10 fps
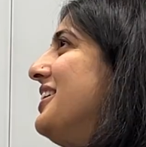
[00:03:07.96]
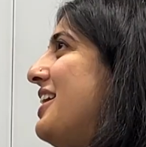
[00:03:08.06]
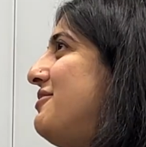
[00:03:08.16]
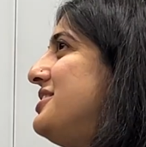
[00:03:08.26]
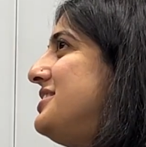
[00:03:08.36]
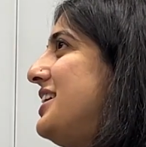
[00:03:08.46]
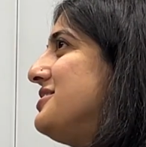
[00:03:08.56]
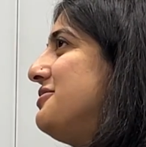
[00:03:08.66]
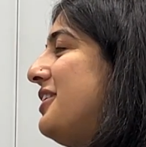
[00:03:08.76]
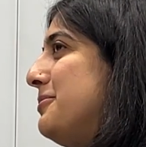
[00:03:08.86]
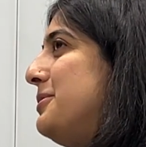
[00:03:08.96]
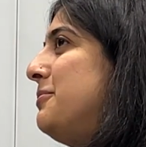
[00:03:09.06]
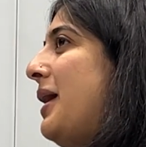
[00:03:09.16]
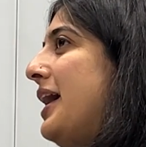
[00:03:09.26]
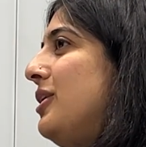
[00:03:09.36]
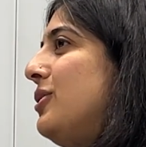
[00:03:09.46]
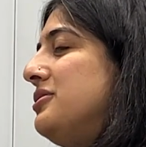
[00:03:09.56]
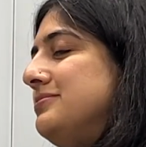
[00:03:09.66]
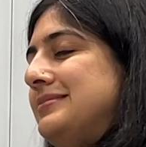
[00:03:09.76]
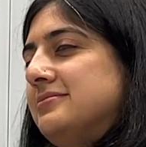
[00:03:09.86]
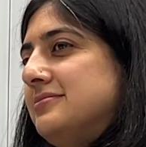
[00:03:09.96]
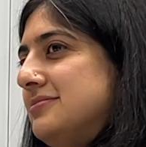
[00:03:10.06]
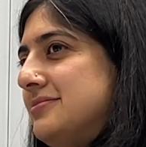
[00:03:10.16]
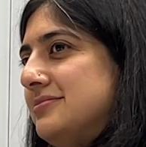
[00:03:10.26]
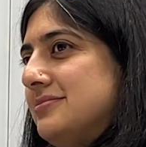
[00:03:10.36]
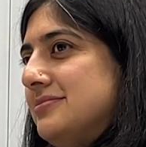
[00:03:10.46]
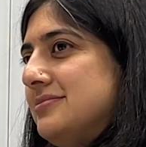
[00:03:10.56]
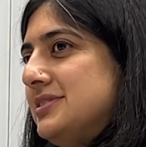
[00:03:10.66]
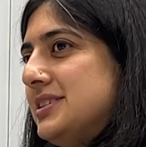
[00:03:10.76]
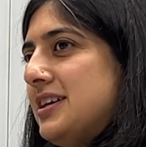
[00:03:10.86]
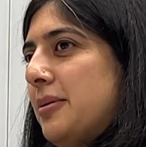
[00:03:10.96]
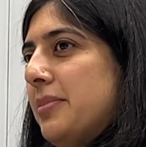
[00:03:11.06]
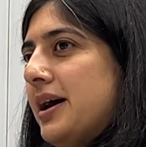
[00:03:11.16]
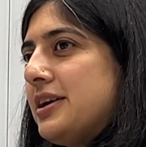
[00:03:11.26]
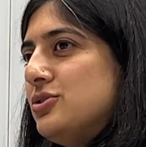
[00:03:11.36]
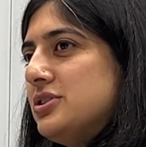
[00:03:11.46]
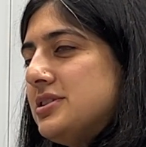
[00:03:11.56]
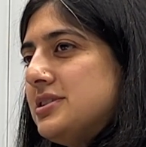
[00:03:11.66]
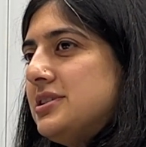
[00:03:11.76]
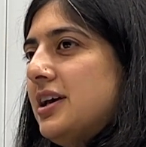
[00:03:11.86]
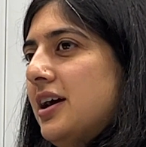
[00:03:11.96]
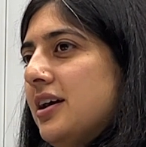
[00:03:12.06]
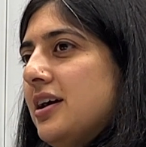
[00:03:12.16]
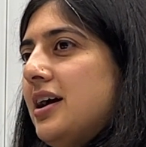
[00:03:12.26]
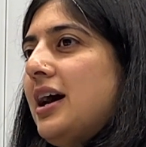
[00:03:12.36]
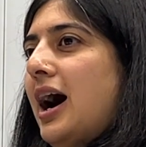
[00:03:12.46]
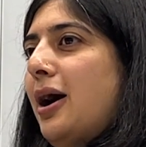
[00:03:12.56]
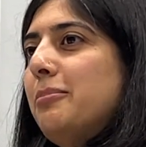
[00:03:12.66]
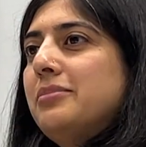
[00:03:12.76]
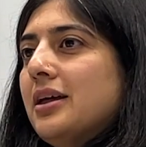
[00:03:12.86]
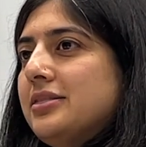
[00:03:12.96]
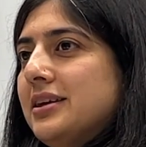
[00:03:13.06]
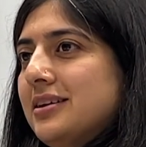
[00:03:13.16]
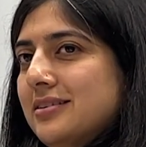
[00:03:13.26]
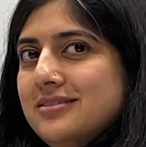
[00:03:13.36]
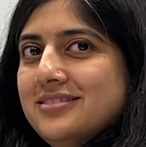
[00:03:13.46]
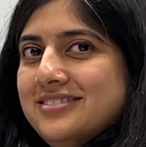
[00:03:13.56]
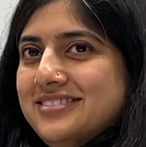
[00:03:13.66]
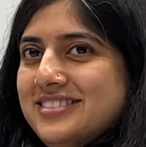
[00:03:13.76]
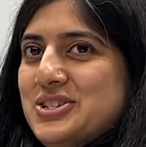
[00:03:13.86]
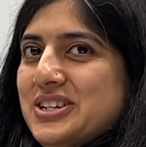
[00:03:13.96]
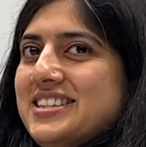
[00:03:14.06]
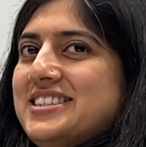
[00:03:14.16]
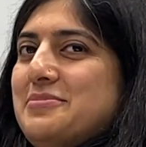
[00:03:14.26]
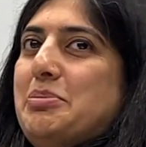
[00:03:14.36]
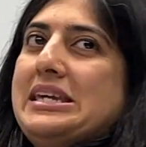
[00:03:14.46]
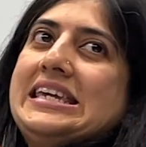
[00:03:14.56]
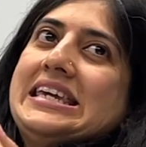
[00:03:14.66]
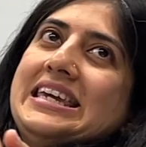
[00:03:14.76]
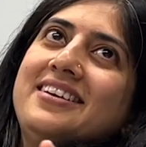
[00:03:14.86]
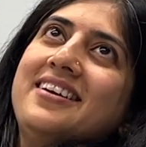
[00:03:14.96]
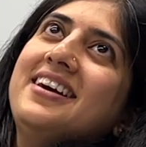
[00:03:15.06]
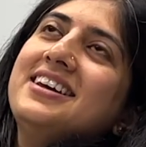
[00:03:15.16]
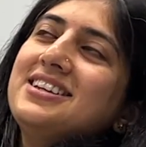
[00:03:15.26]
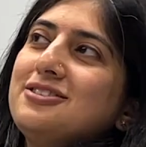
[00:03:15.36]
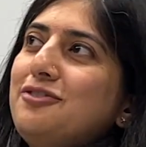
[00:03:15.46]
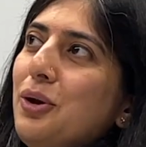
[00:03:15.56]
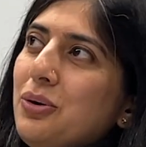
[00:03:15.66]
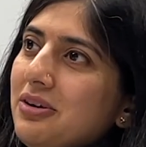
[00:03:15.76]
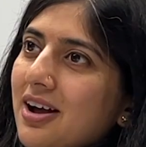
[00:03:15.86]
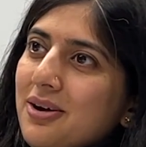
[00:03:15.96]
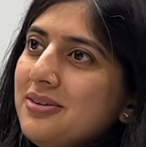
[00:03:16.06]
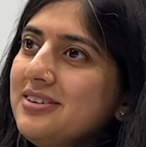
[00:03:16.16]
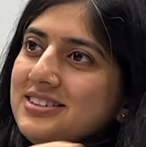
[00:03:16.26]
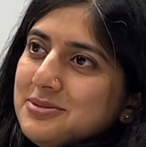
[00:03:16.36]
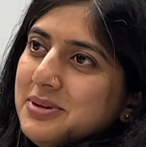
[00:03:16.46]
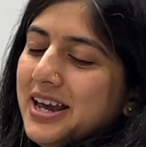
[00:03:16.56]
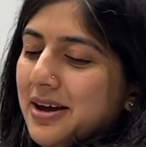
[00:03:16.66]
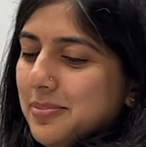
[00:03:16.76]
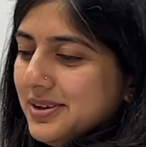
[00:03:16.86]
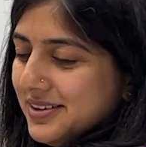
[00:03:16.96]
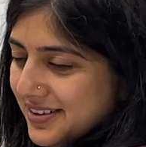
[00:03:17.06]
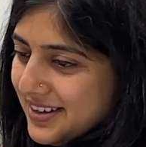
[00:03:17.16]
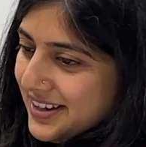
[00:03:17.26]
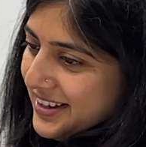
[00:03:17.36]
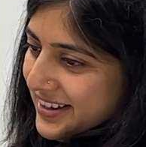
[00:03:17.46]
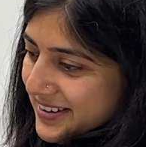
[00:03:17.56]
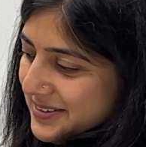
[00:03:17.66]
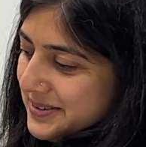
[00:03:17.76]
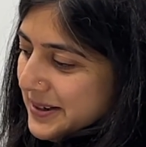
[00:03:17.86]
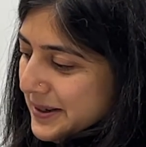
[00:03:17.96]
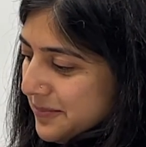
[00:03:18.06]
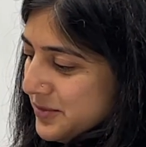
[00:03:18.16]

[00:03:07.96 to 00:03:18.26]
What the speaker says: Every city has a vibe. But Bangalore, just come back to just calm nothing. Just be. Just float around. Just be happy. Yeah.